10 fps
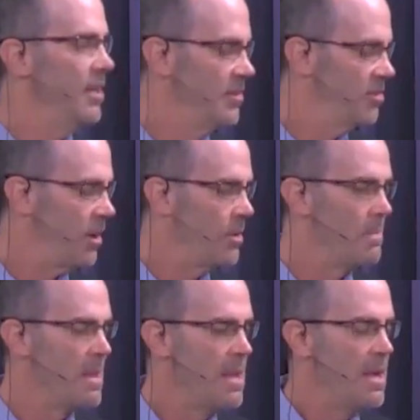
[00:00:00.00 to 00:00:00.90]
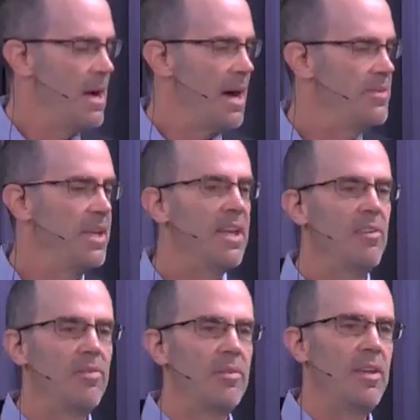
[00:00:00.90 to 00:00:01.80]
And so I think
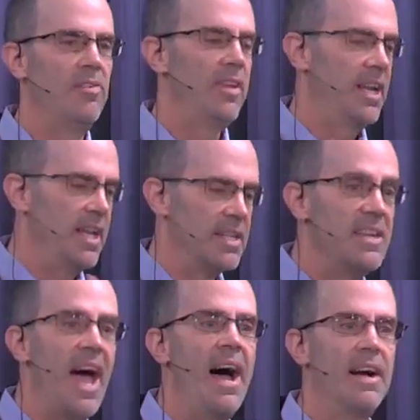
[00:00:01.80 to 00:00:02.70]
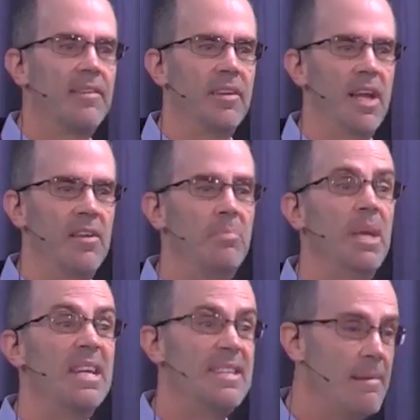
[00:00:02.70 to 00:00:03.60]
he's, he's getting attacked and he's
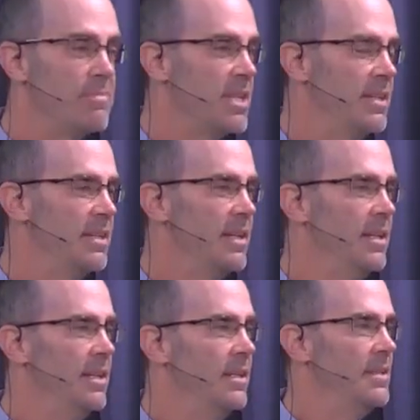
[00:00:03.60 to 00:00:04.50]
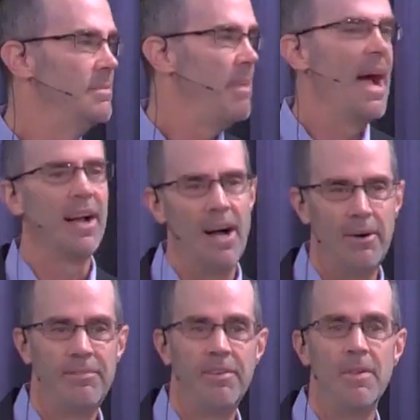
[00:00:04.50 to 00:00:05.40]
being tempted to back
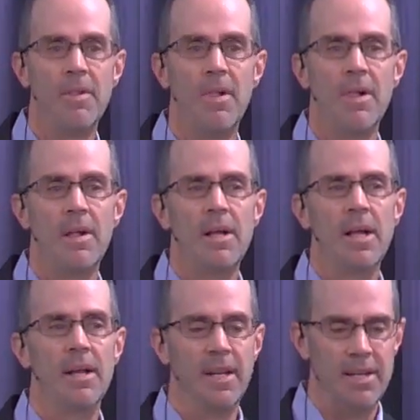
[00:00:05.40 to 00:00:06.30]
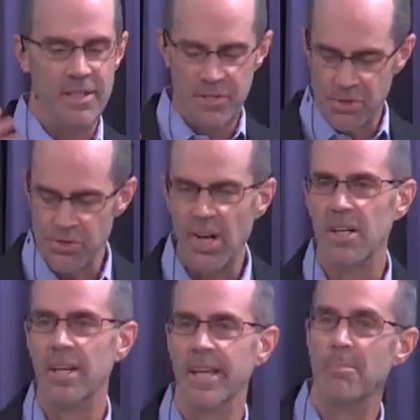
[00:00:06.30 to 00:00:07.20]
off and, and he's
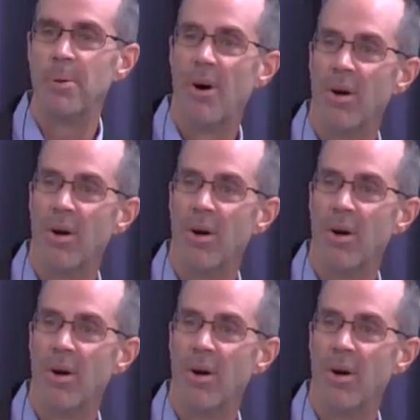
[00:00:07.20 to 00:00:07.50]
struggling, and Paul